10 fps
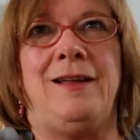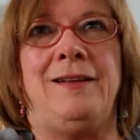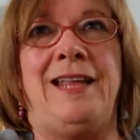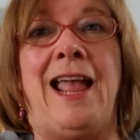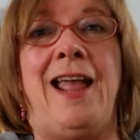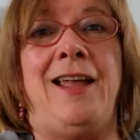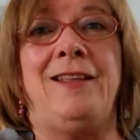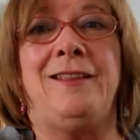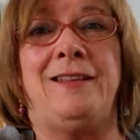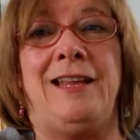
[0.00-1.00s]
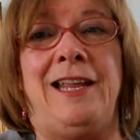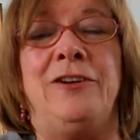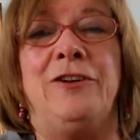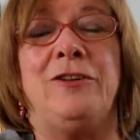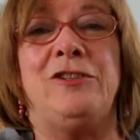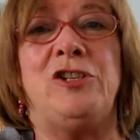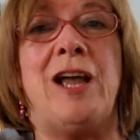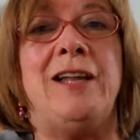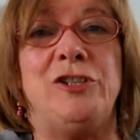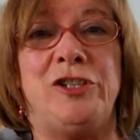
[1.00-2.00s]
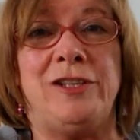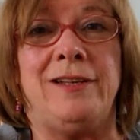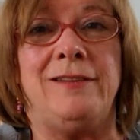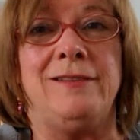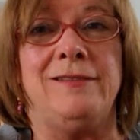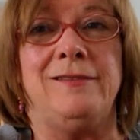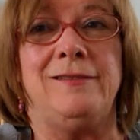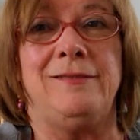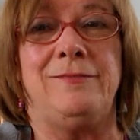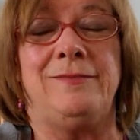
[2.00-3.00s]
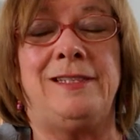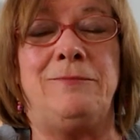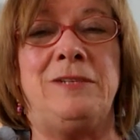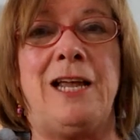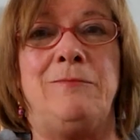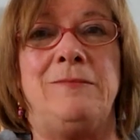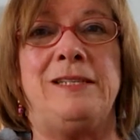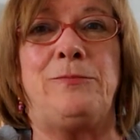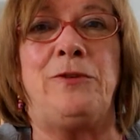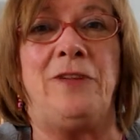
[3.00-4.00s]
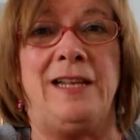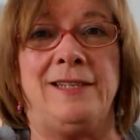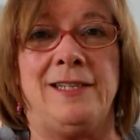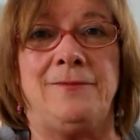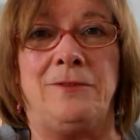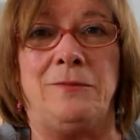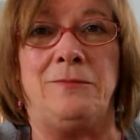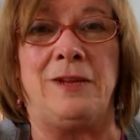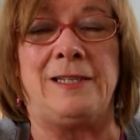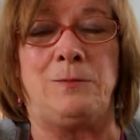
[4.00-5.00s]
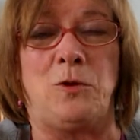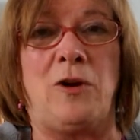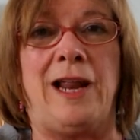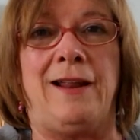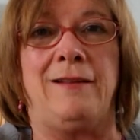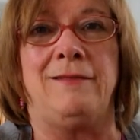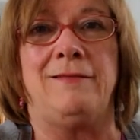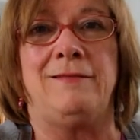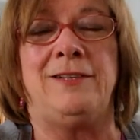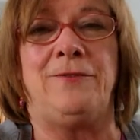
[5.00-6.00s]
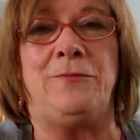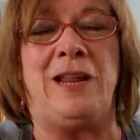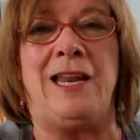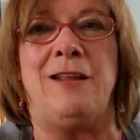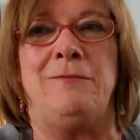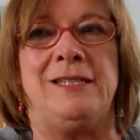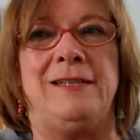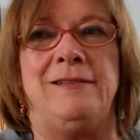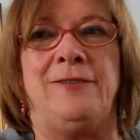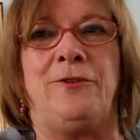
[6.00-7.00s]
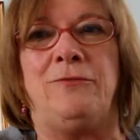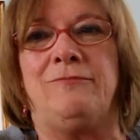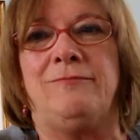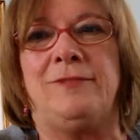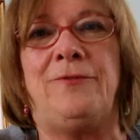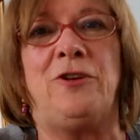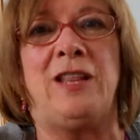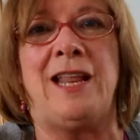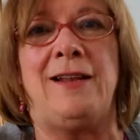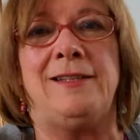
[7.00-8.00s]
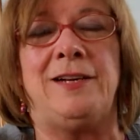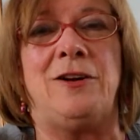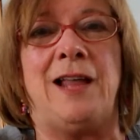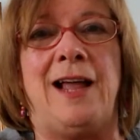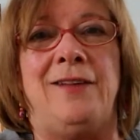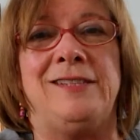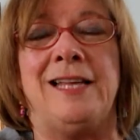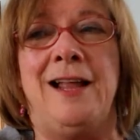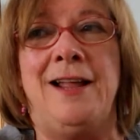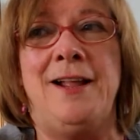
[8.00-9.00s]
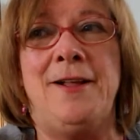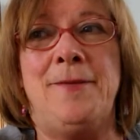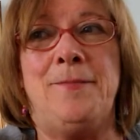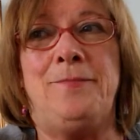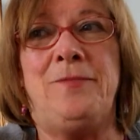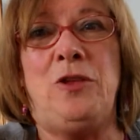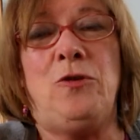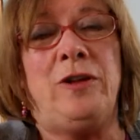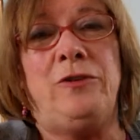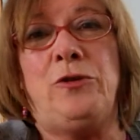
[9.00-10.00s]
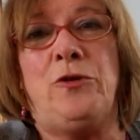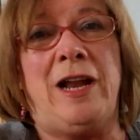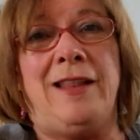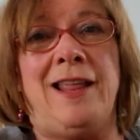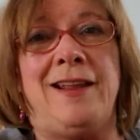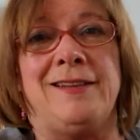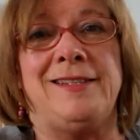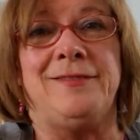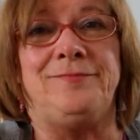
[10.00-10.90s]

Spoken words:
gag the inner judge that sometimes prevents us from exploring different mediums and different things in our lives, you can do great things.